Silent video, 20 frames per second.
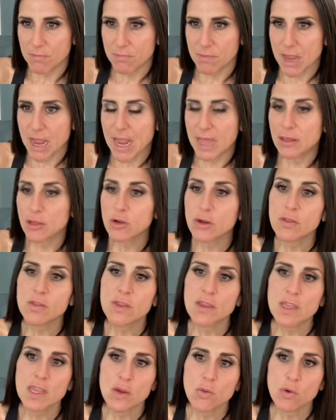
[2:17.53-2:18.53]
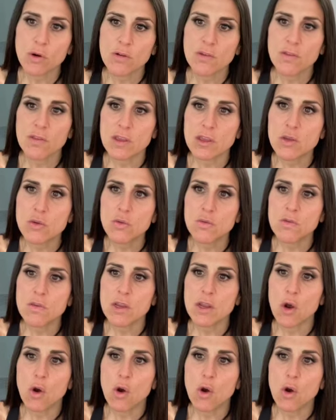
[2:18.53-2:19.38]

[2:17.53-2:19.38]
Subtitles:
and look at the keywords that you see